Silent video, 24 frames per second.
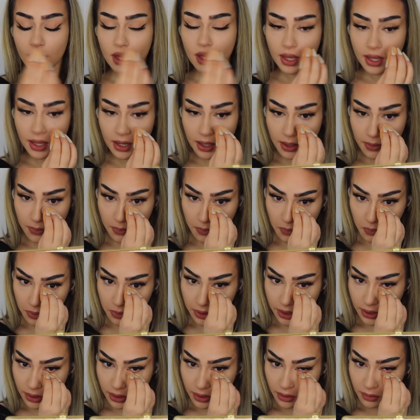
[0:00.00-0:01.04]
And then we're
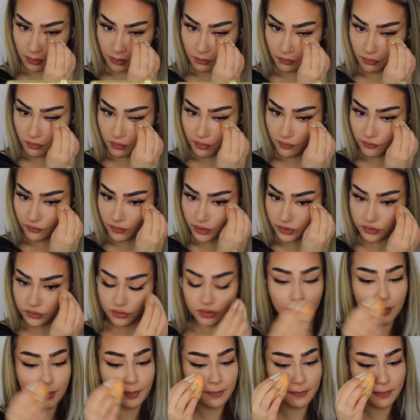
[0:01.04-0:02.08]
gonna move on to
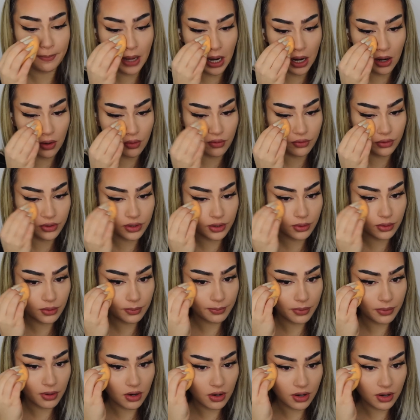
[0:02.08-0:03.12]
the powder
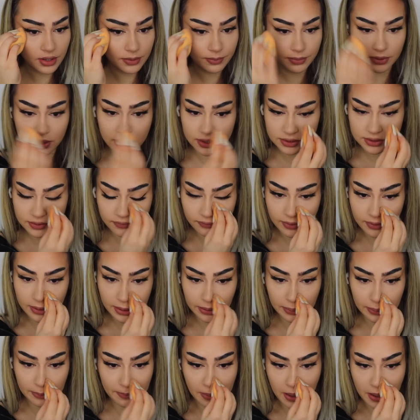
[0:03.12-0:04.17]
part, because I feel like
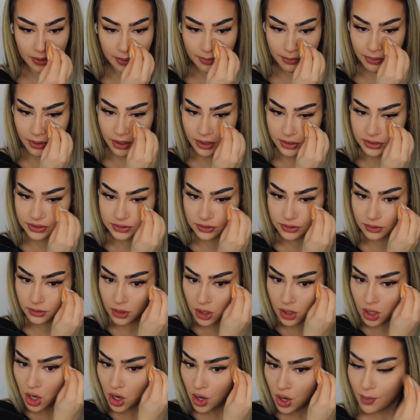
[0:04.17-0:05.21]
the powder part is the
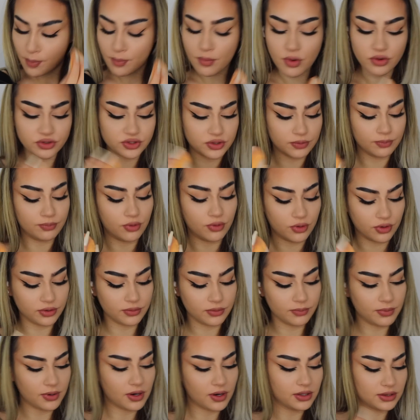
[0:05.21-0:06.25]
most
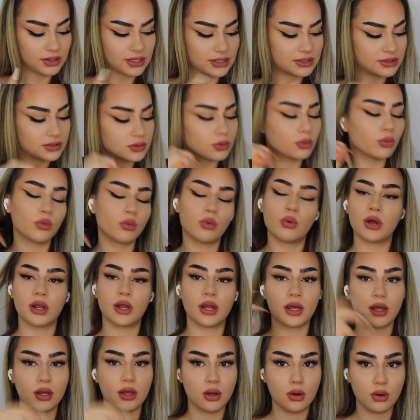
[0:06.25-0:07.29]
important part. That's what
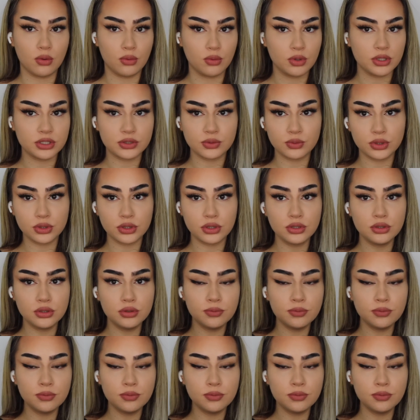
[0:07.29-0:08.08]
I always would do.